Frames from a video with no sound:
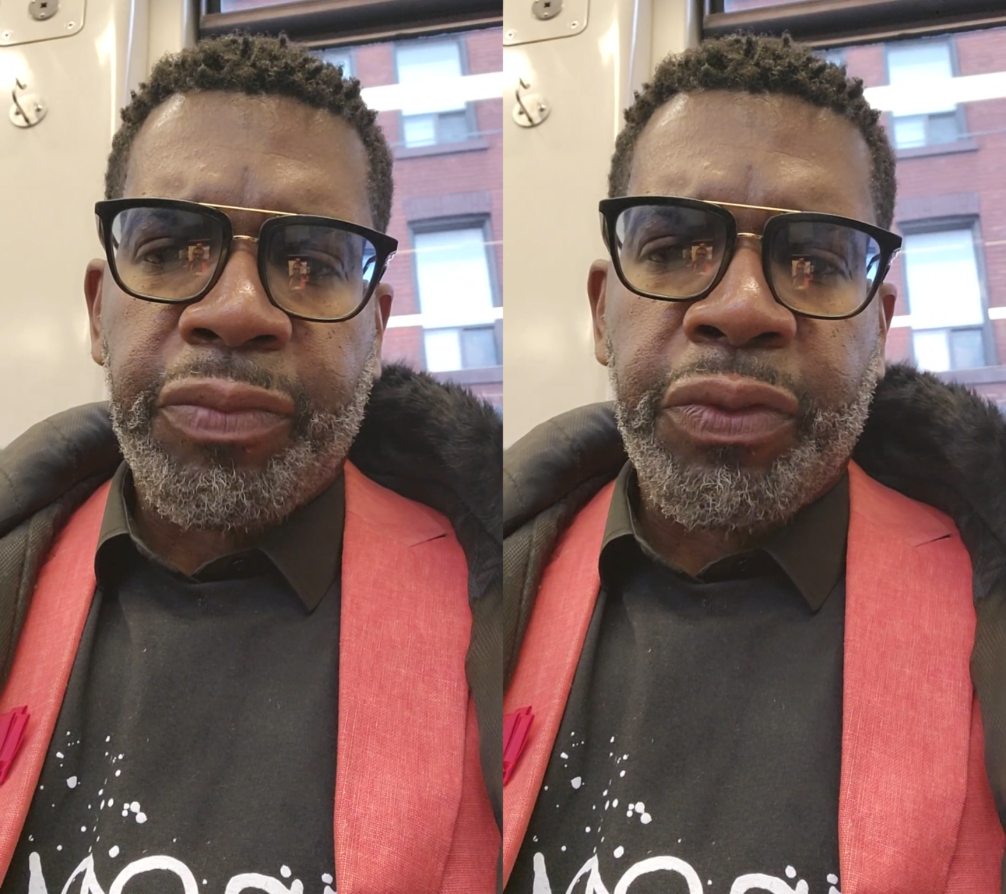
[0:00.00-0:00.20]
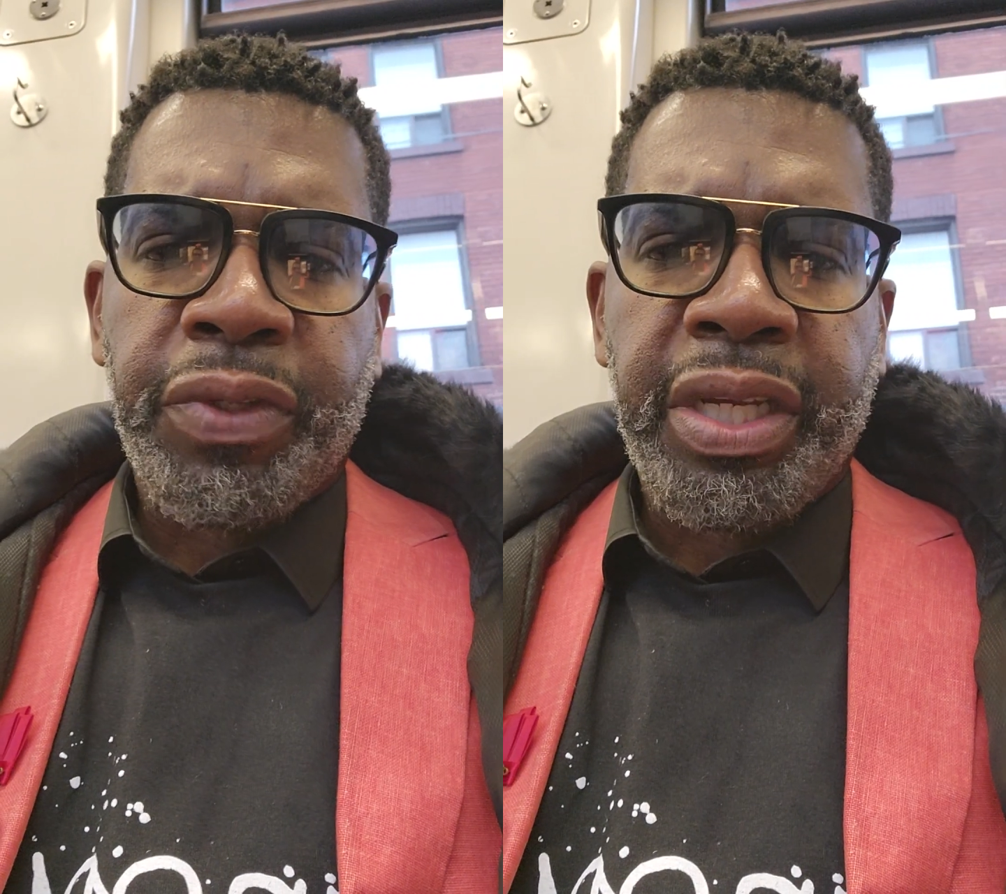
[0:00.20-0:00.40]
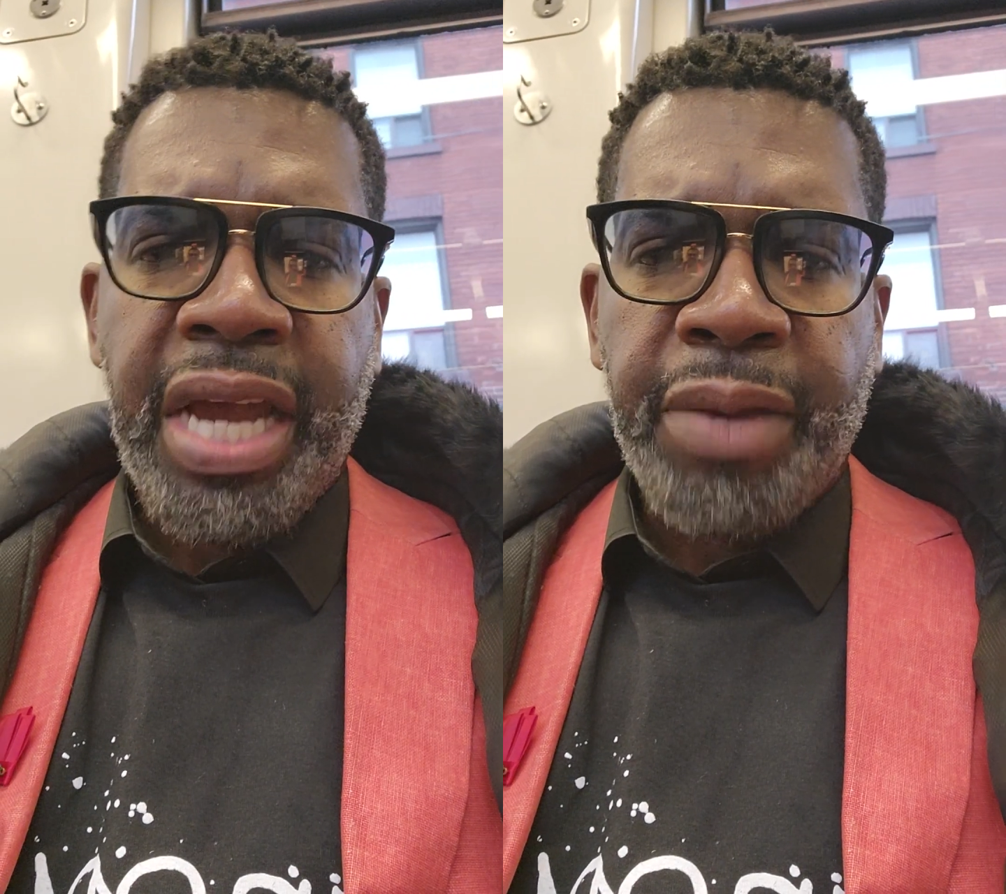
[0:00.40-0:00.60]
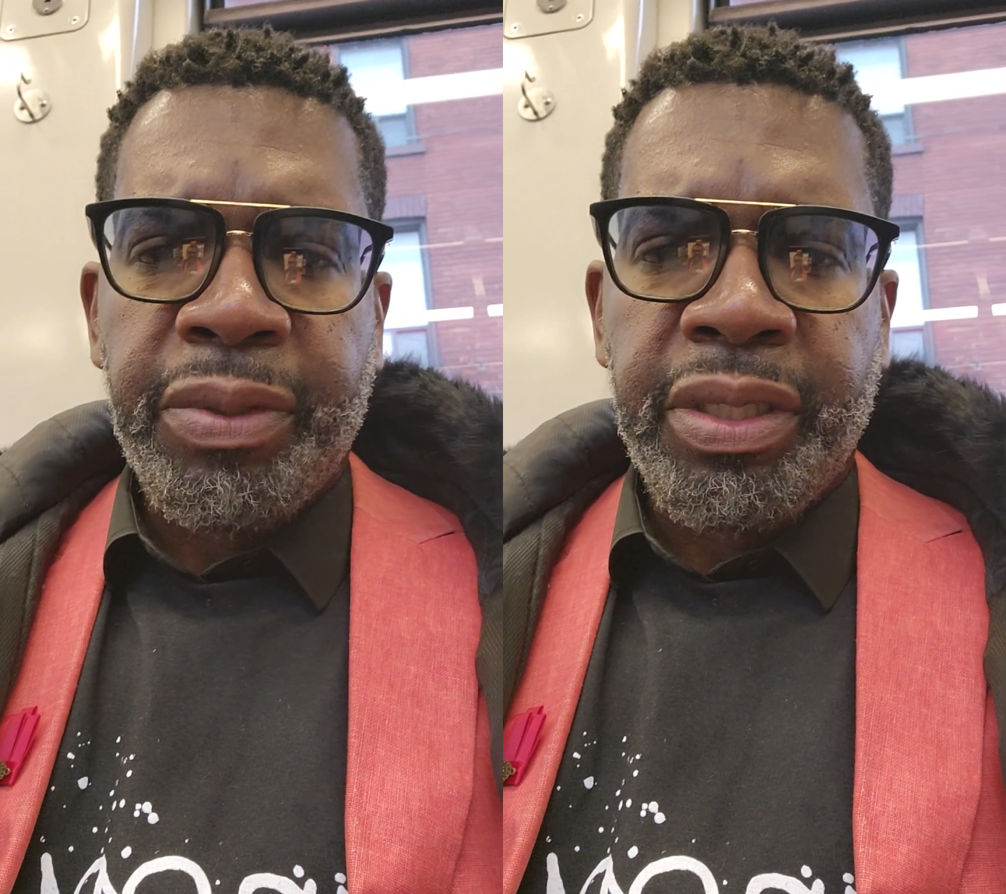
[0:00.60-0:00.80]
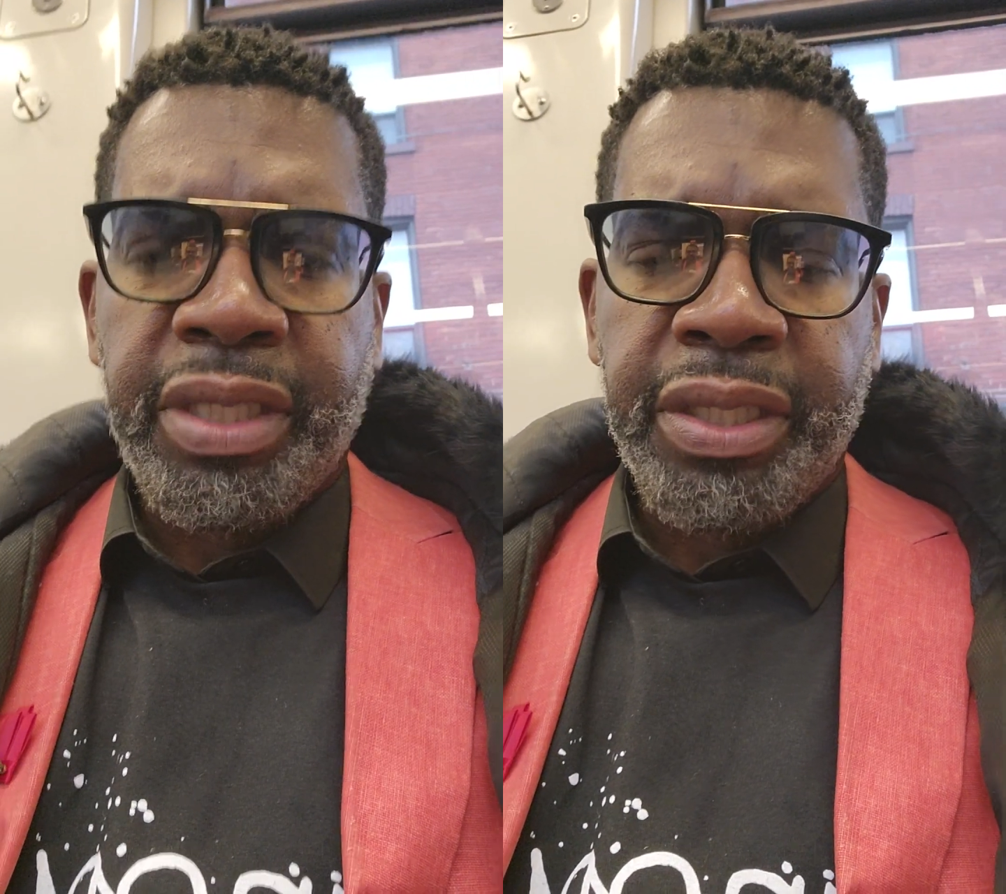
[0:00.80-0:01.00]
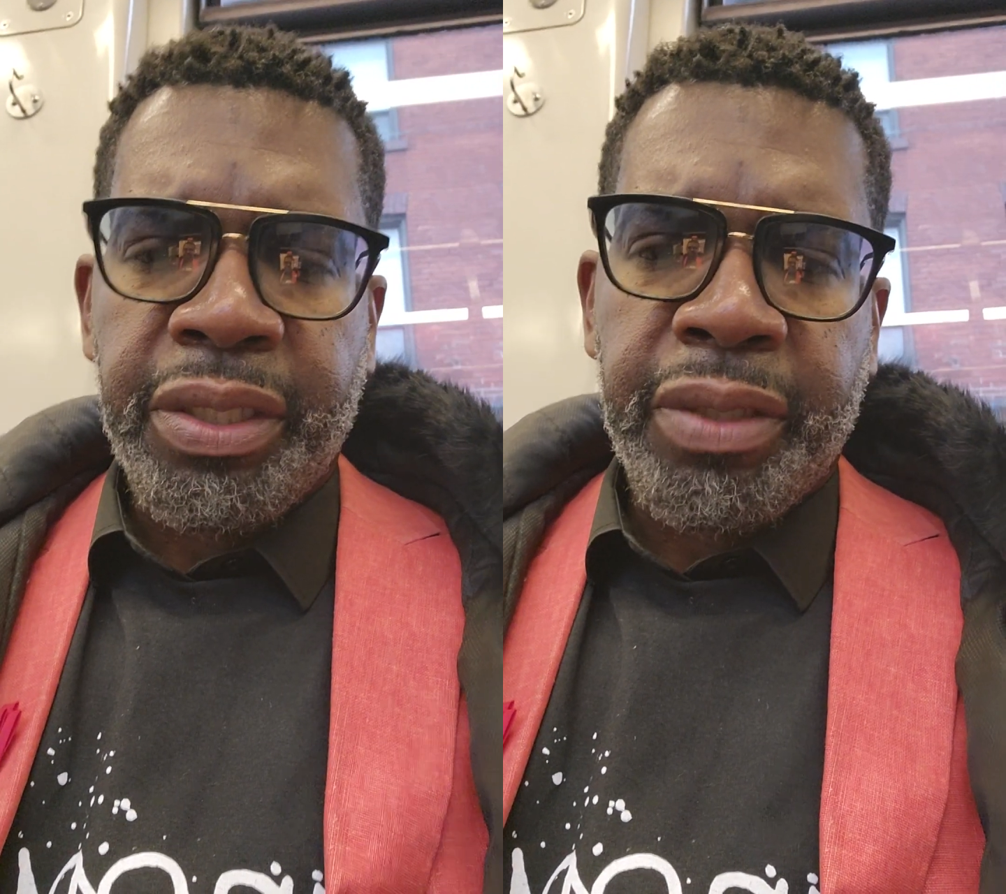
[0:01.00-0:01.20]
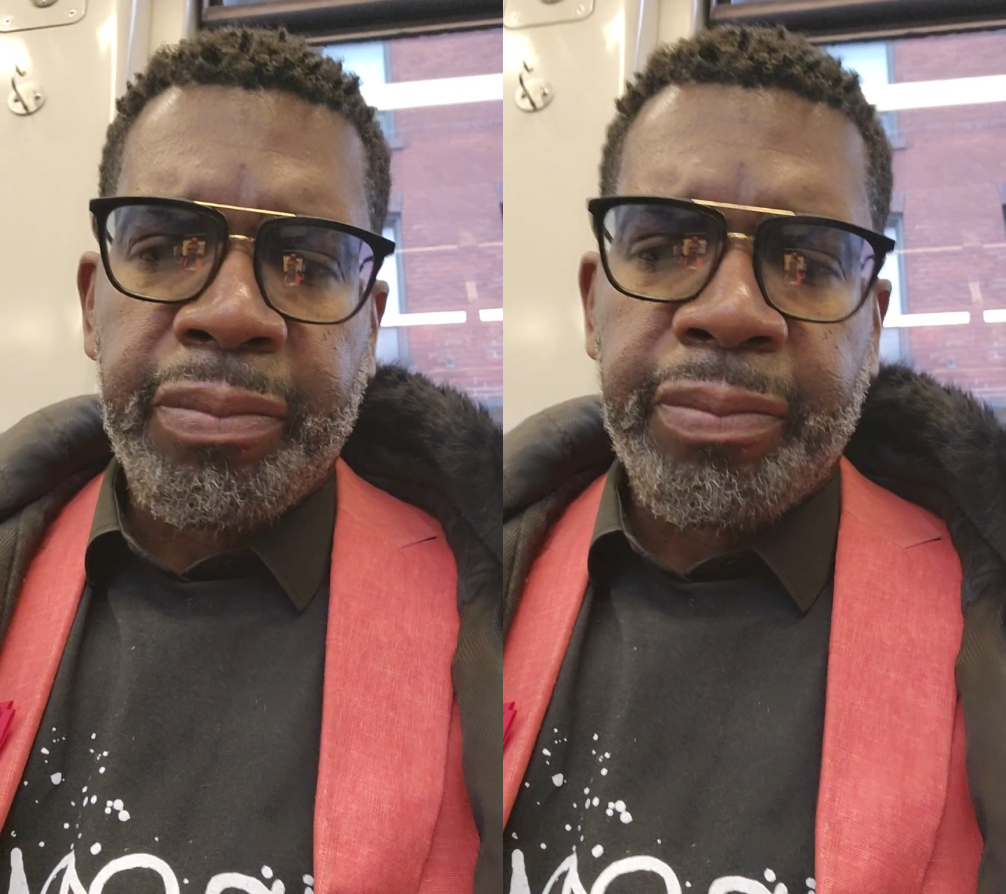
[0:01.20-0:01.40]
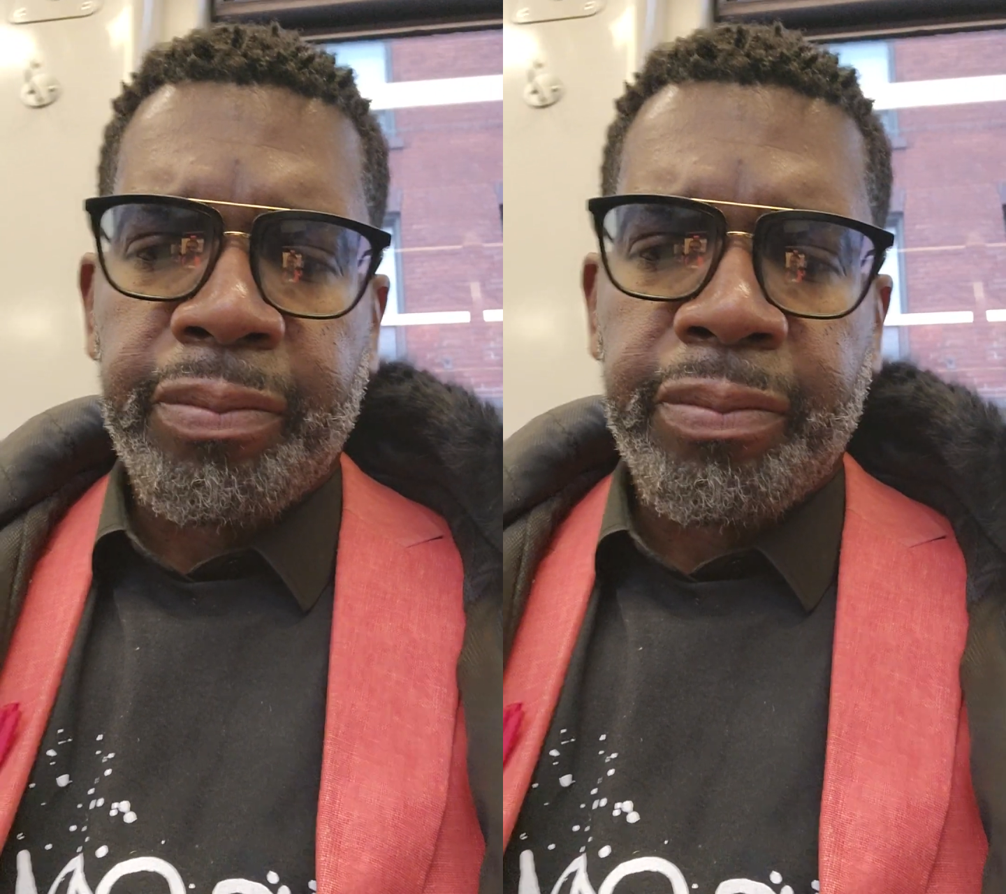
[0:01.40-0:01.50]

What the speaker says: due to the absenteeism